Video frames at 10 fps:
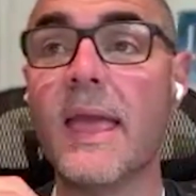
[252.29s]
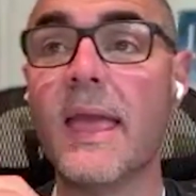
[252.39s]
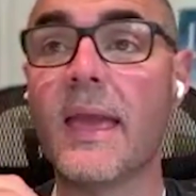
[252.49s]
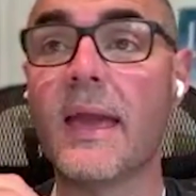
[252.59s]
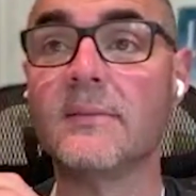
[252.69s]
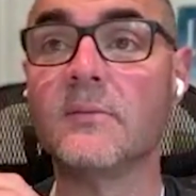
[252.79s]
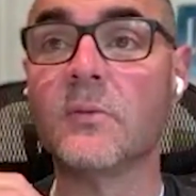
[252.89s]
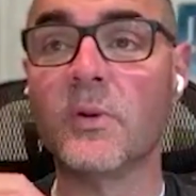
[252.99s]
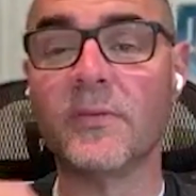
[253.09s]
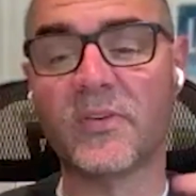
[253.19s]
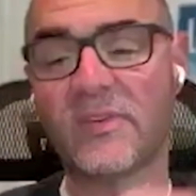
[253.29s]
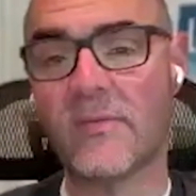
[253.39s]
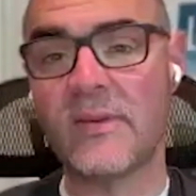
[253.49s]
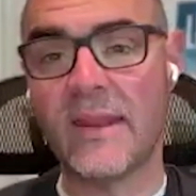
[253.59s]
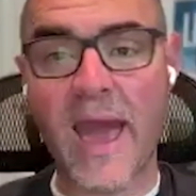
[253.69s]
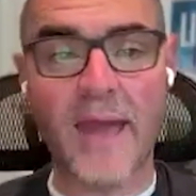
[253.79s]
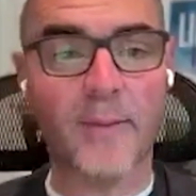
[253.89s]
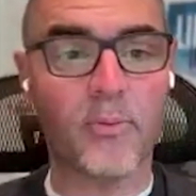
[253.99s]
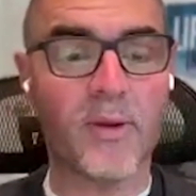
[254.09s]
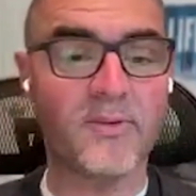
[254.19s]
And 24/7 had
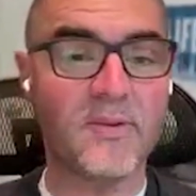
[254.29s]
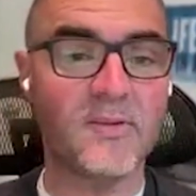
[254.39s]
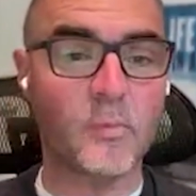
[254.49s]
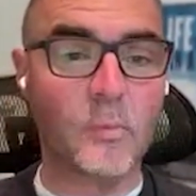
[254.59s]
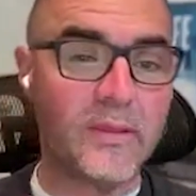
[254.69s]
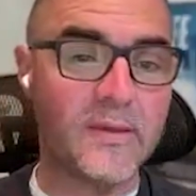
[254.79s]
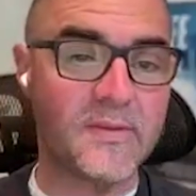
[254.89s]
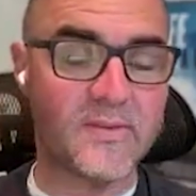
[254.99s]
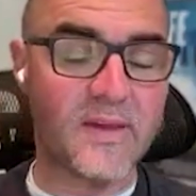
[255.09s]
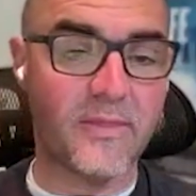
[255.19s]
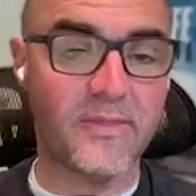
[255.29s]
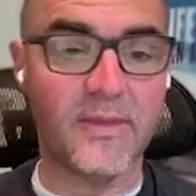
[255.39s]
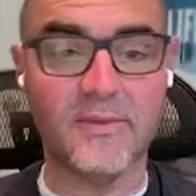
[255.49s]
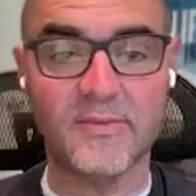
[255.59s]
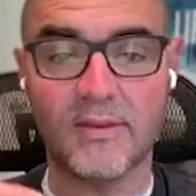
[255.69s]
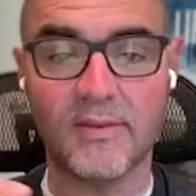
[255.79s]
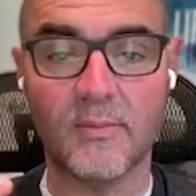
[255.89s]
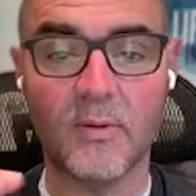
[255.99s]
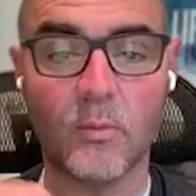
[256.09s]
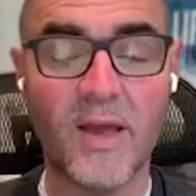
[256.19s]
a presence really in the Southeast and
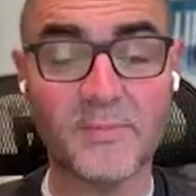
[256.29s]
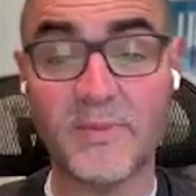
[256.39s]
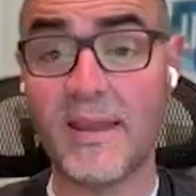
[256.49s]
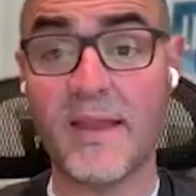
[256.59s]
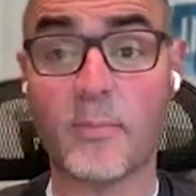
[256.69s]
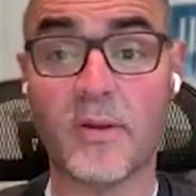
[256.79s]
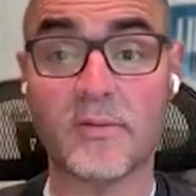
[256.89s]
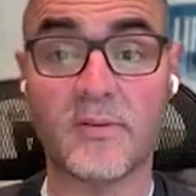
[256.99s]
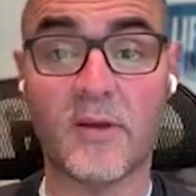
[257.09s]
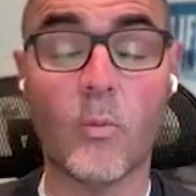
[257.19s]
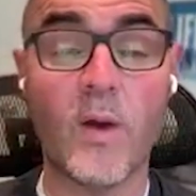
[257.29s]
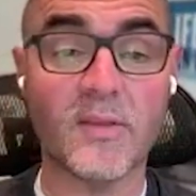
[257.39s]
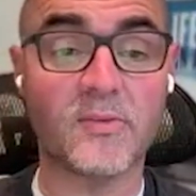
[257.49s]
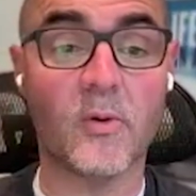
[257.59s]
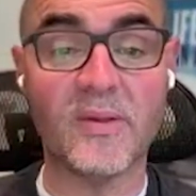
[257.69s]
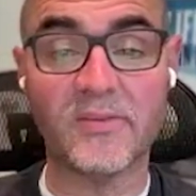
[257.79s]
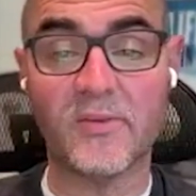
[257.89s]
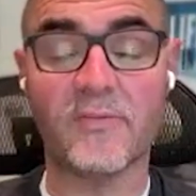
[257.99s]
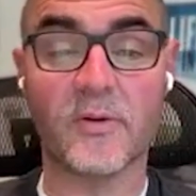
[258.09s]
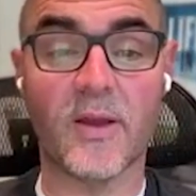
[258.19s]
the Midwest, but they didn't have a presence out West. So
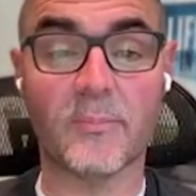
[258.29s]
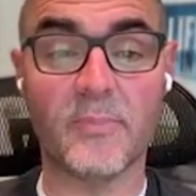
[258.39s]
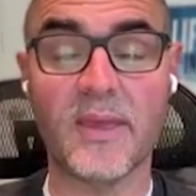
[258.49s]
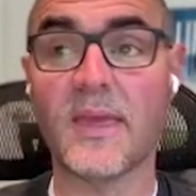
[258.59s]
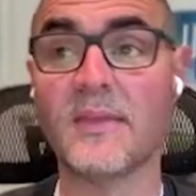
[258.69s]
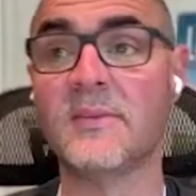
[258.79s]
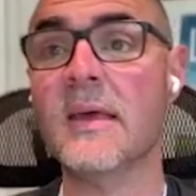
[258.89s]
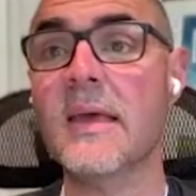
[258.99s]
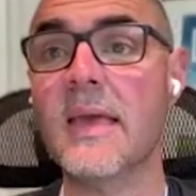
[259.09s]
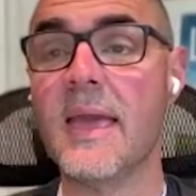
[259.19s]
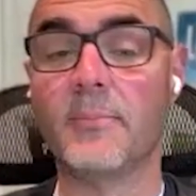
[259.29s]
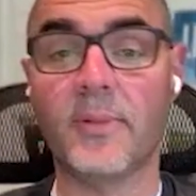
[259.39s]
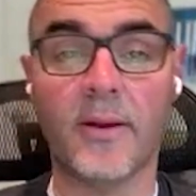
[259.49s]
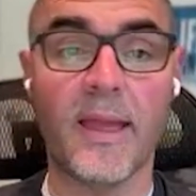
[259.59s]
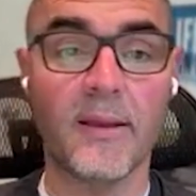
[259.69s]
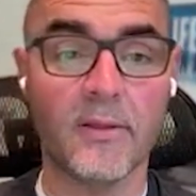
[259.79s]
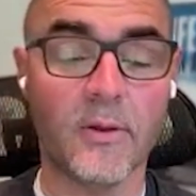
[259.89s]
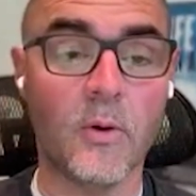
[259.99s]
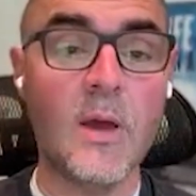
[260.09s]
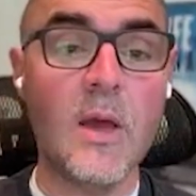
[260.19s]
myself and Greg Biggins and Blair
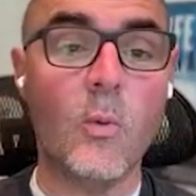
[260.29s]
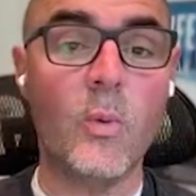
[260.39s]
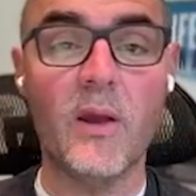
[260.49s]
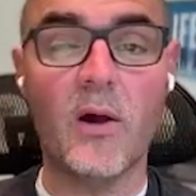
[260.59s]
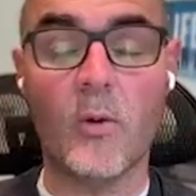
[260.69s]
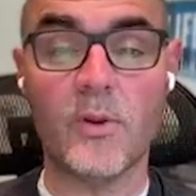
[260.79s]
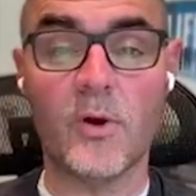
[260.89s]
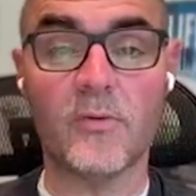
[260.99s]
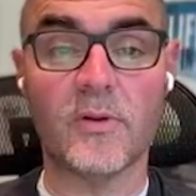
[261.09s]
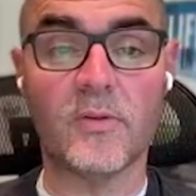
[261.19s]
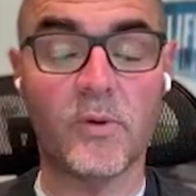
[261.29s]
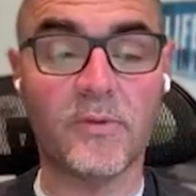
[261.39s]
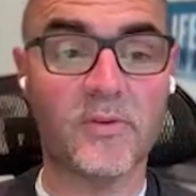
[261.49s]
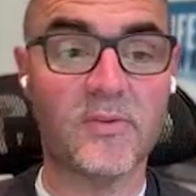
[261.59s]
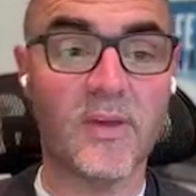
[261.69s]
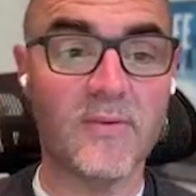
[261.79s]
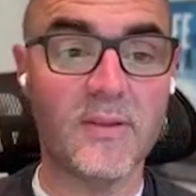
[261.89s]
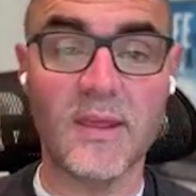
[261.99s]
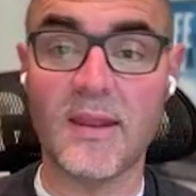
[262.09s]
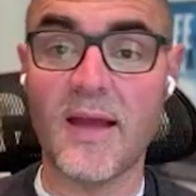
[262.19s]
Angelo, we all went over to
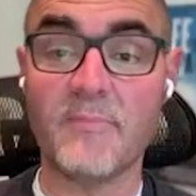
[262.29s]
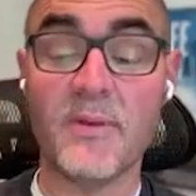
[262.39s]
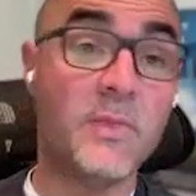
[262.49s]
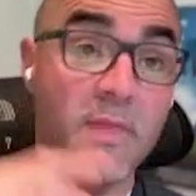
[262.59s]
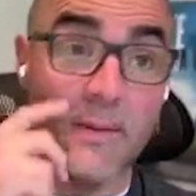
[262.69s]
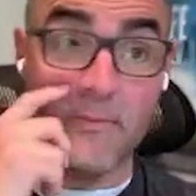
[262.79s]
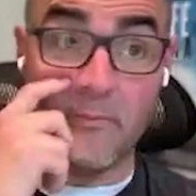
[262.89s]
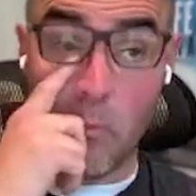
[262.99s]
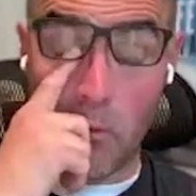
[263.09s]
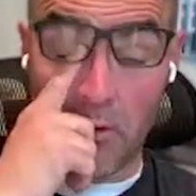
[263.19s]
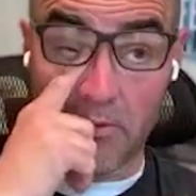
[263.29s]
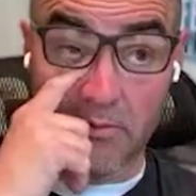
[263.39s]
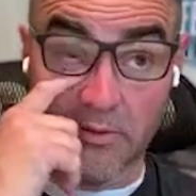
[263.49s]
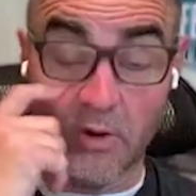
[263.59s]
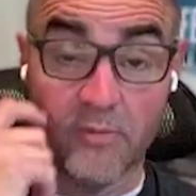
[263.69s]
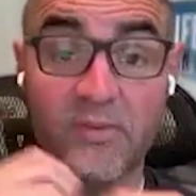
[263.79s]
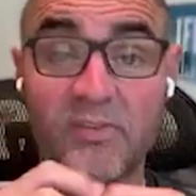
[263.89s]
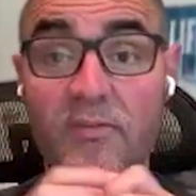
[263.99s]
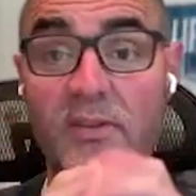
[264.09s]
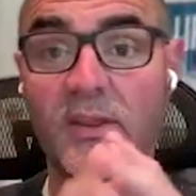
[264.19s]
24/7, and I've been with them for a little over
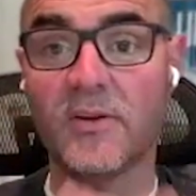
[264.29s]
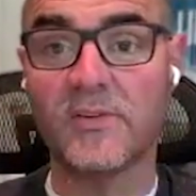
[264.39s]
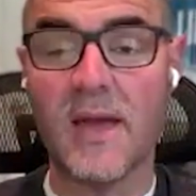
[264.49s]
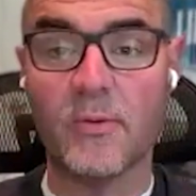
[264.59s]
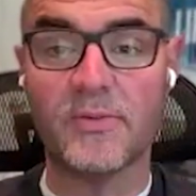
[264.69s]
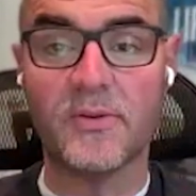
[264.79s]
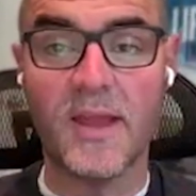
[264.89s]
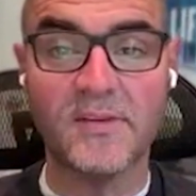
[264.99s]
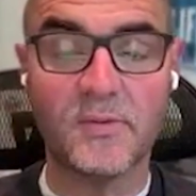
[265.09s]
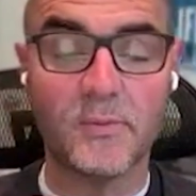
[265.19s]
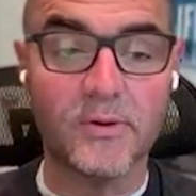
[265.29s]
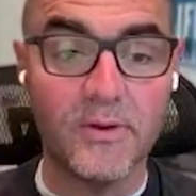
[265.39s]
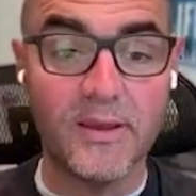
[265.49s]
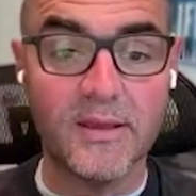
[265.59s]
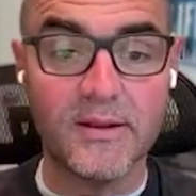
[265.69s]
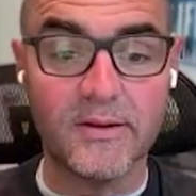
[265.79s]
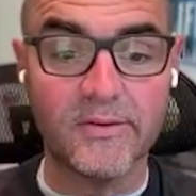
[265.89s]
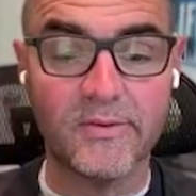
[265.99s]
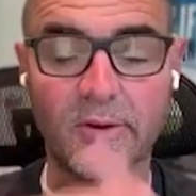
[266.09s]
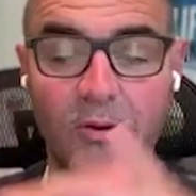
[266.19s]
7 years now as their national recruiting editor.
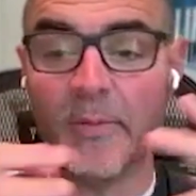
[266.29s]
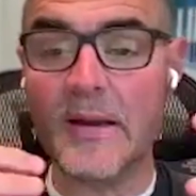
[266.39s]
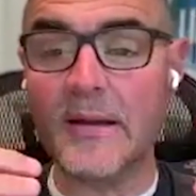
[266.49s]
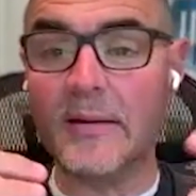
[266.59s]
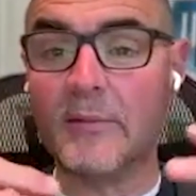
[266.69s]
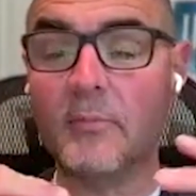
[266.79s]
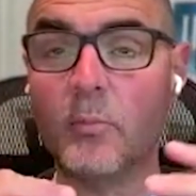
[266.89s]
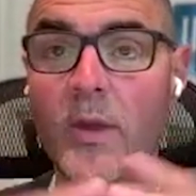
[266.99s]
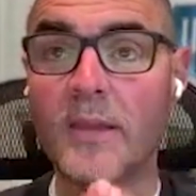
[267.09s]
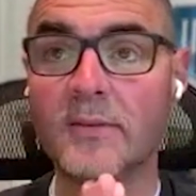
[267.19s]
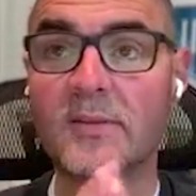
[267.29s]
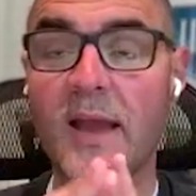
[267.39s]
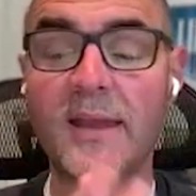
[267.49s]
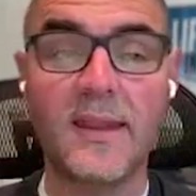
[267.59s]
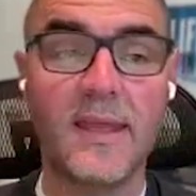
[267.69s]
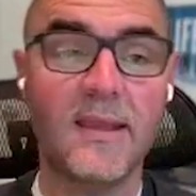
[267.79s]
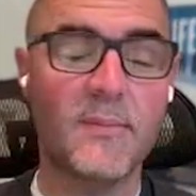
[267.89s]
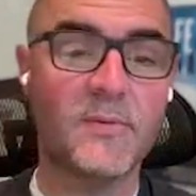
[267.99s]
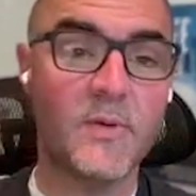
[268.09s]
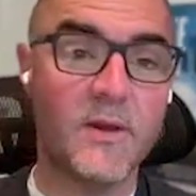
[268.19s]
So when signing day
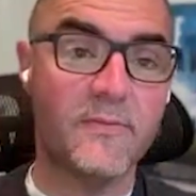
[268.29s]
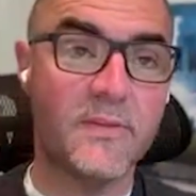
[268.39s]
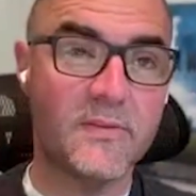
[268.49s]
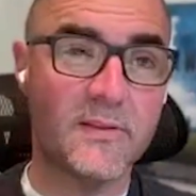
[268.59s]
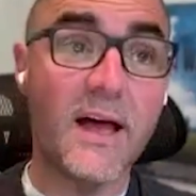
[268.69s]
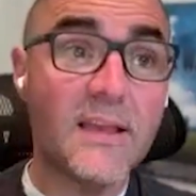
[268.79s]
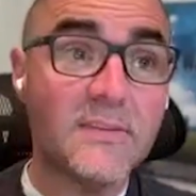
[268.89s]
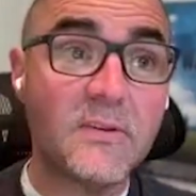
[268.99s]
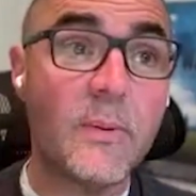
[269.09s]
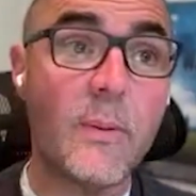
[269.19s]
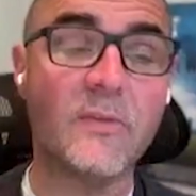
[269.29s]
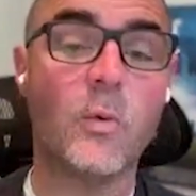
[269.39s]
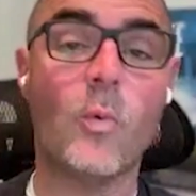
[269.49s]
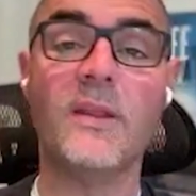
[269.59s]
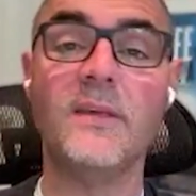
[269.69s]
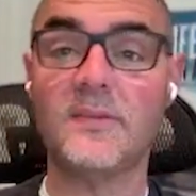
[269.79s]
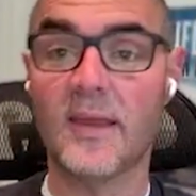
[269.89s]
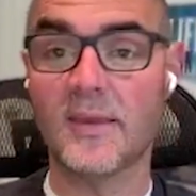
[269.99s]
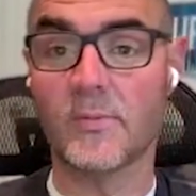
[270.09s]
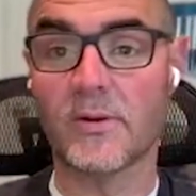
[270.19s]
comes around for this class, it'll be my
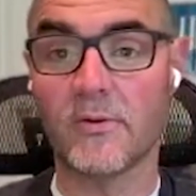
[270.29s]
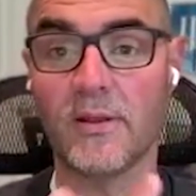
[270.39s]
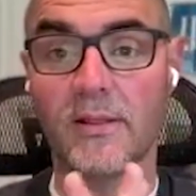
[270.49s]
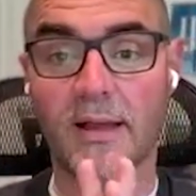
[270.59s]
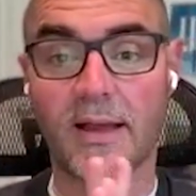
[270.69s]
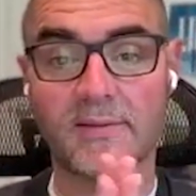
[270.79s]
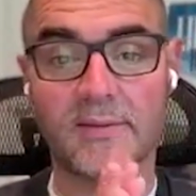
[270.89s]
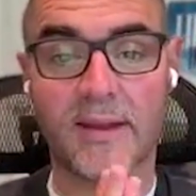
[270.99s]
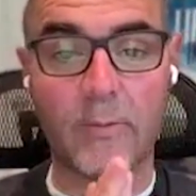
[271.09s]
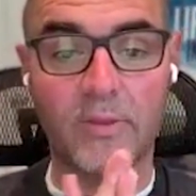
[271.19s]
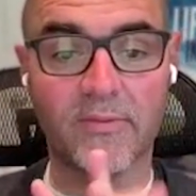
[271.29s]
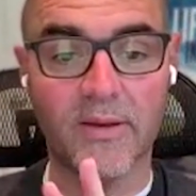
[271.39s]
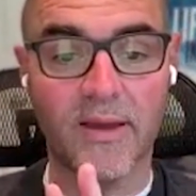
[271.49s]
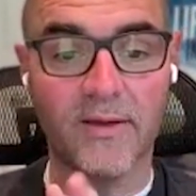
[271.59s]
22nd recruiting class that I will have